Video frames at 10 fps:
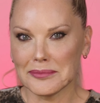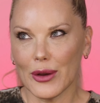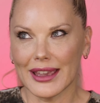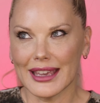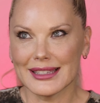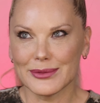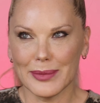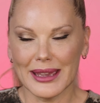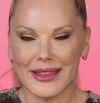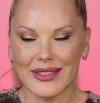though I guess
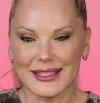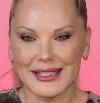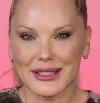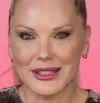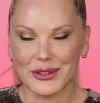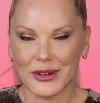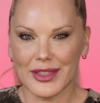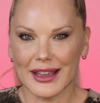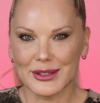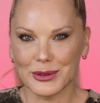being in this industry
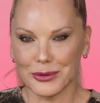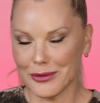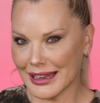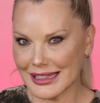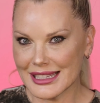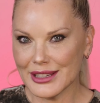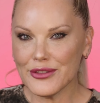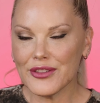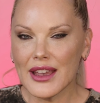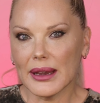that's all relative.